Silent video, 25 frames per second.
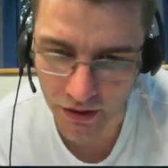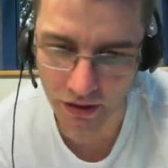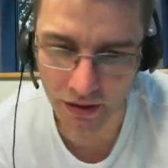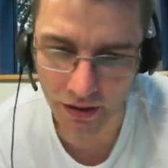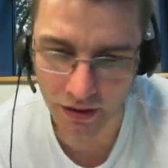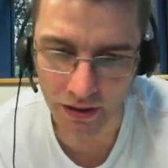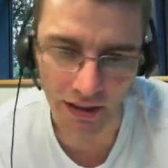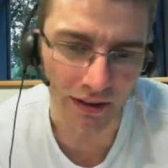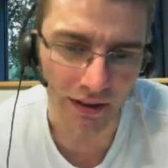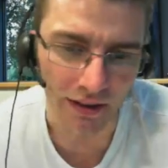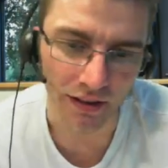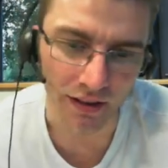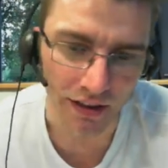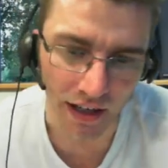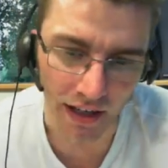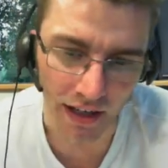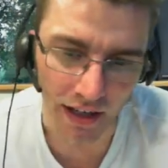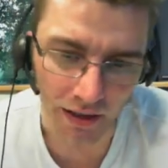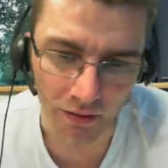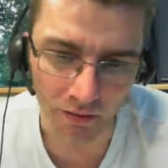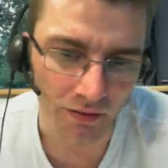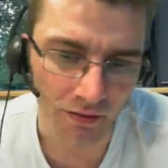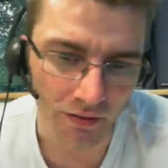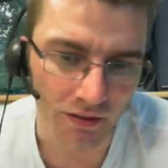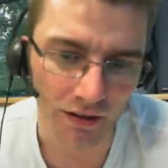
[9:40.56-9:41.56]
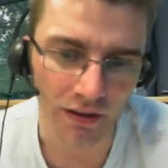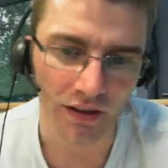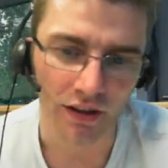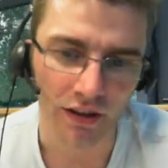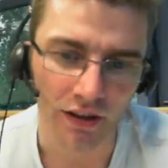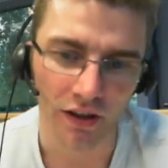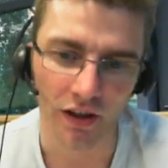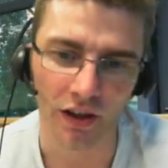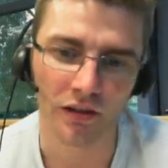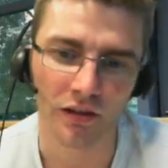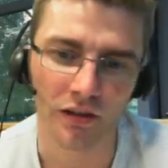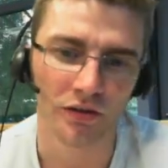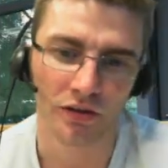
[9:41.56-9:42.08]
And yeah,
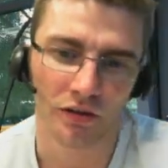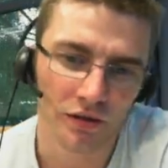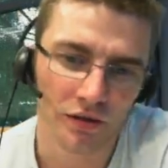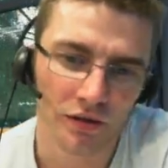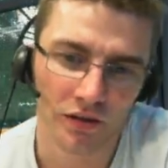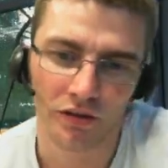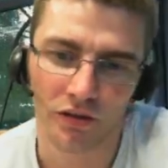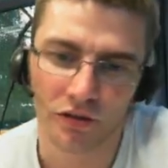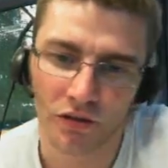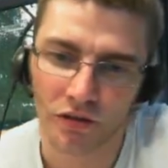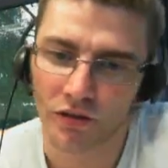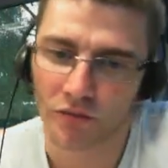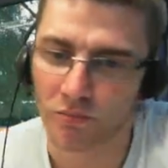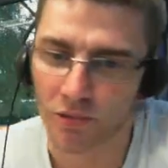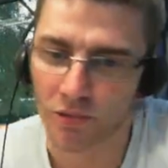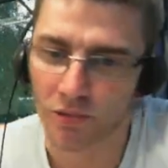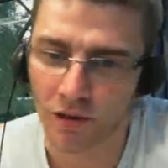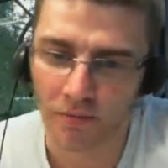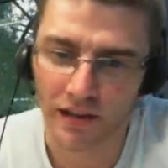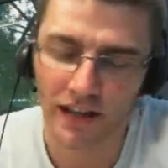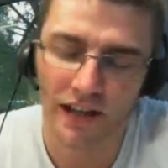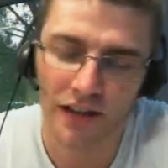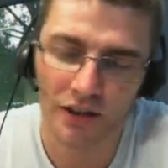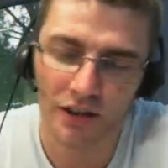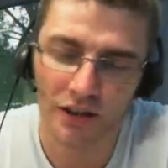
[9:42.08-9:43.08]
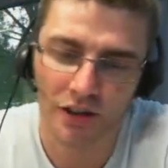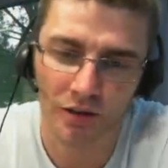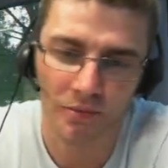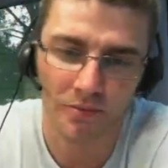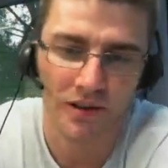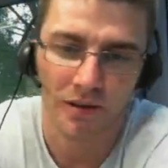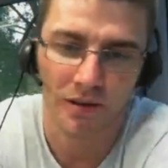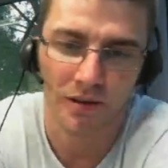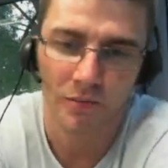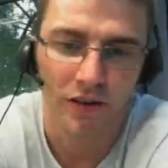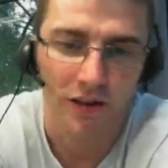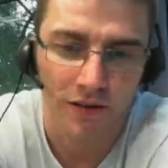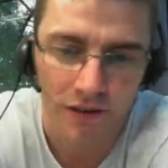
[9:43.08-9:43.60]
you could probably get a job
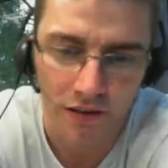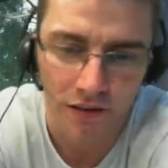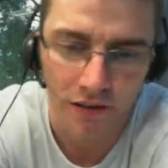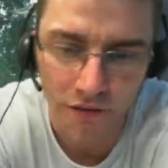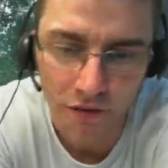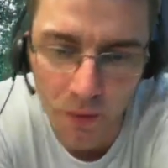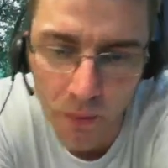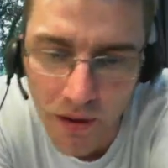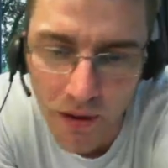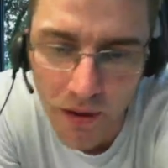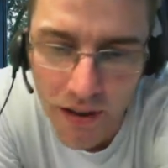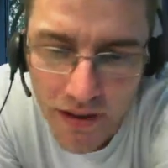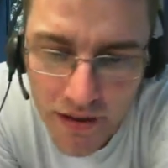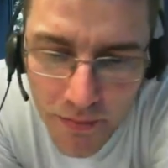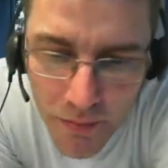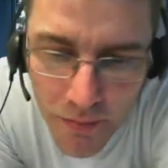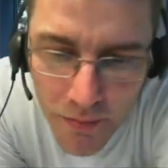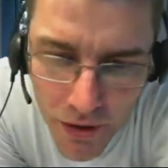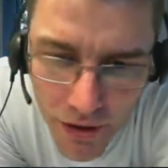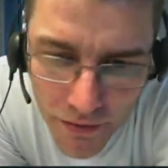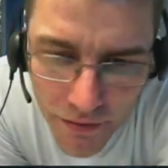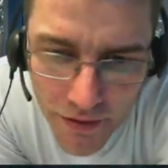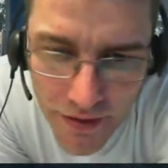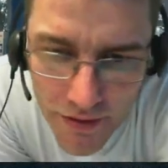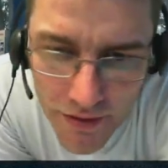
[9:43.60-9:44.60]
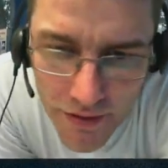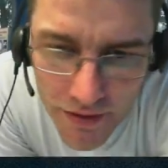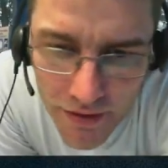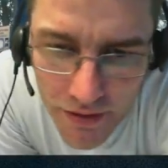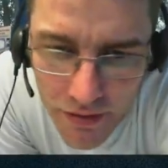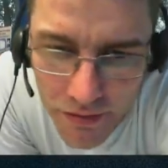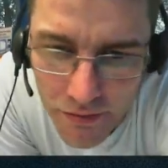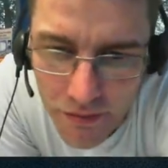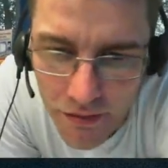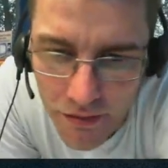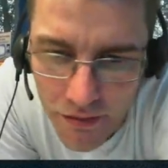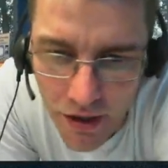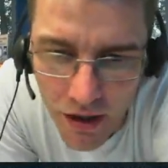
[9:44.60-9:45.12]
somewhere else if you're willing to move and
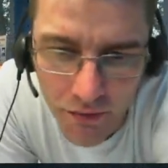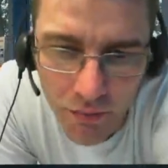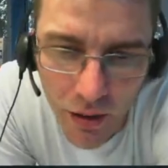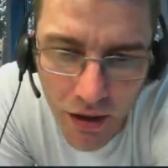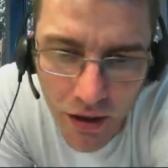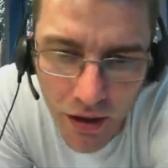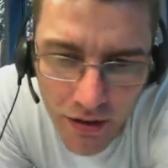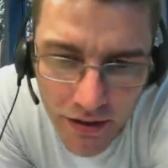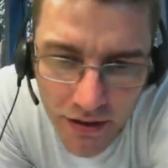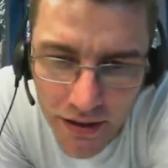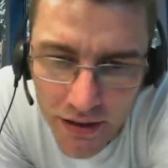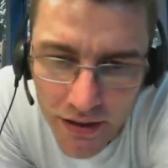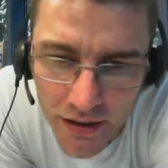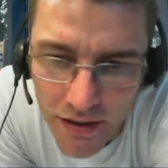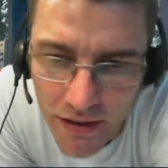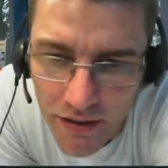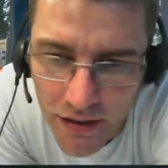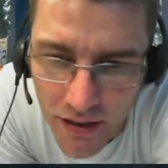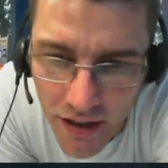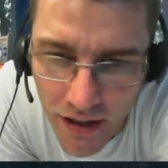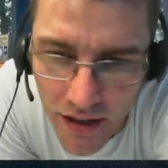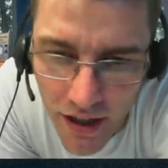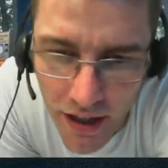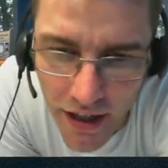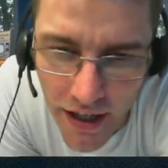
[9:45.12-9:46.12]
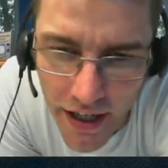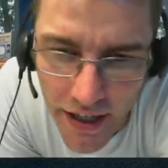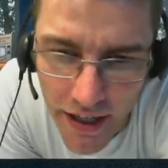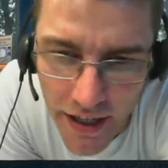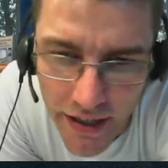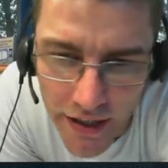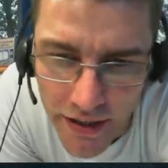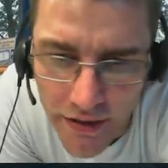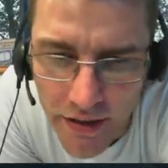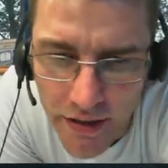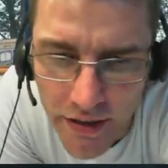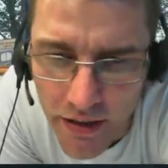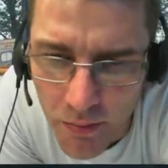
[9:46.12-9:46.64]
stuff. I've worked in LA and
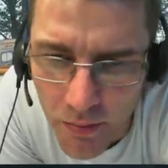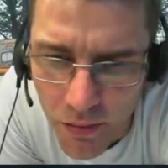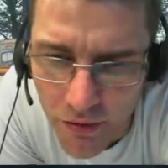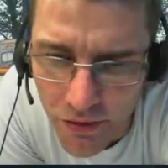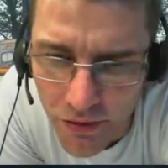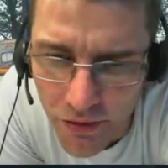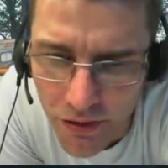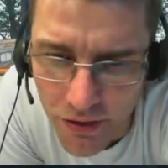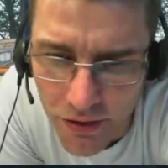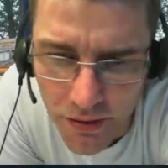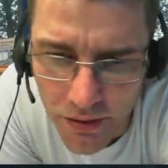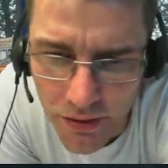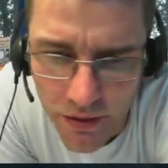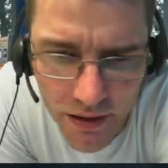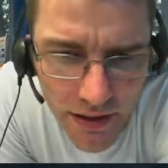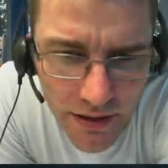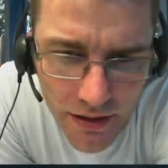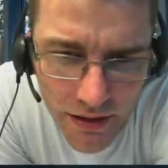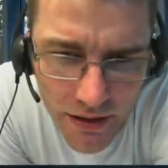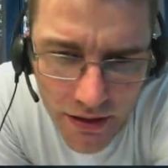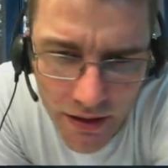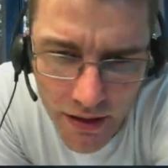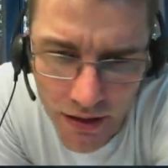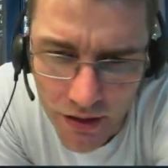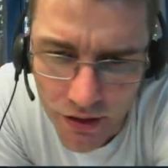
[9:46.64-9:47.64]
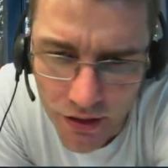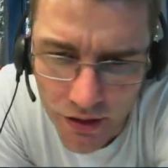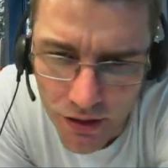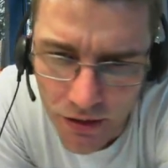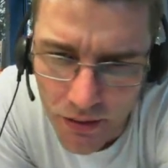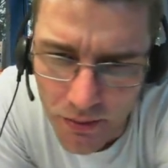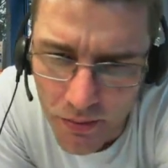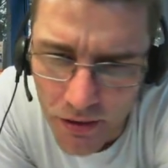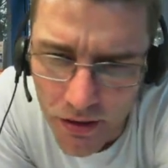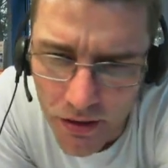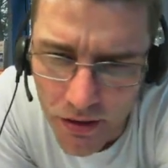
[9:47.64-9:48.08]
India before doing this job.